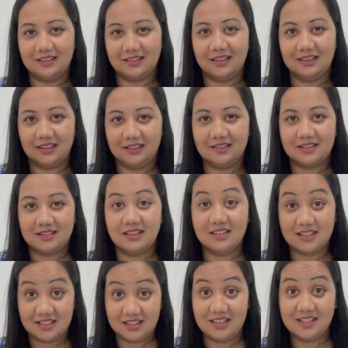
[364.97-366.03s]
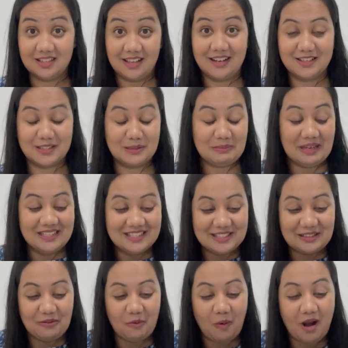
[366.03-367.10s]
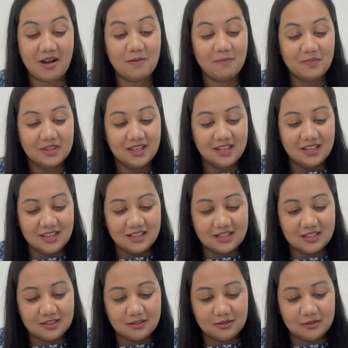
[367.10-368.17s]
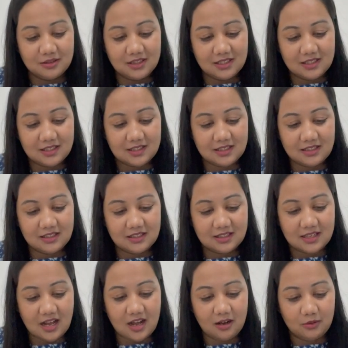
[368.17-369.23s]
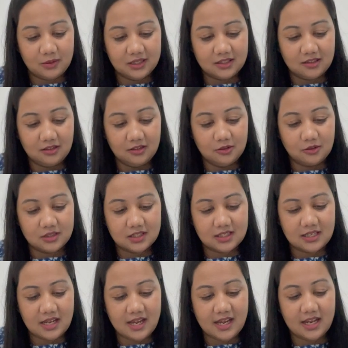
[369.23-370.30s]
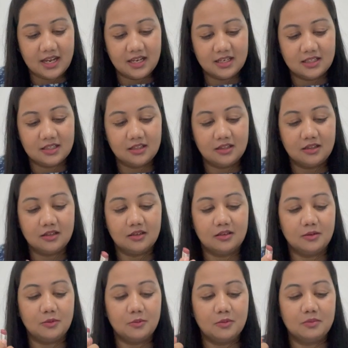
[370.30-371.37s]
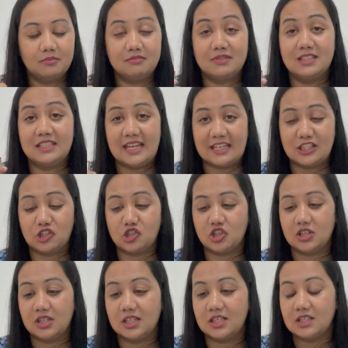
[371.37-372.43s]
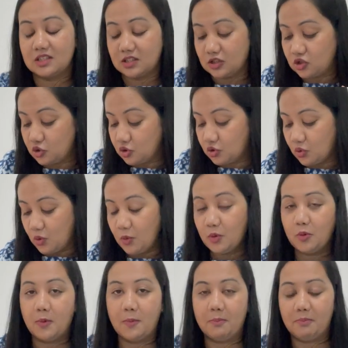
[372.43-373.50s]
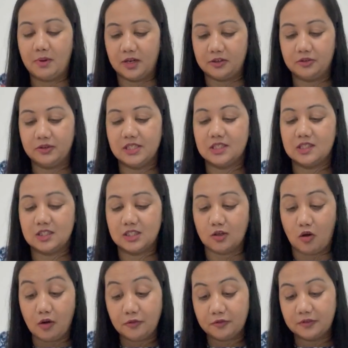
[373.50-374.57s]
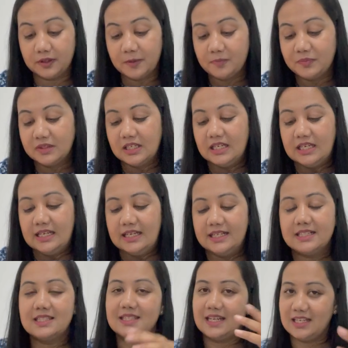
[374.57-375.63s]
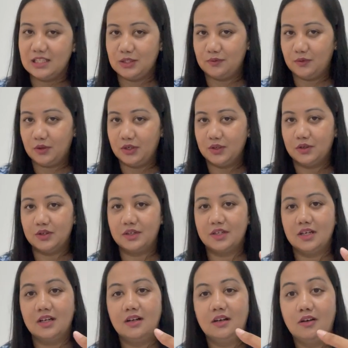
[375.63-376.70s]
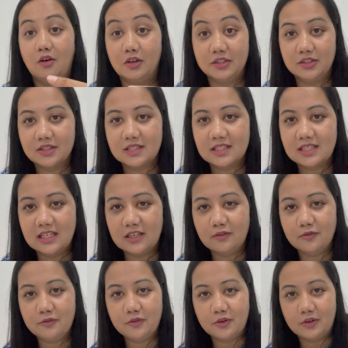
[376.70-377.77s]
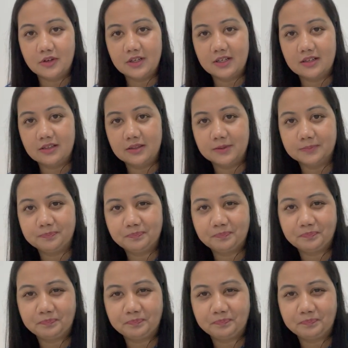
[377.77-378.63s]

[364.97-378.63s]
lagta hai that it is an expensive one. So this is how it looks, and the texture is so buttery soft. It stays for your on your skin for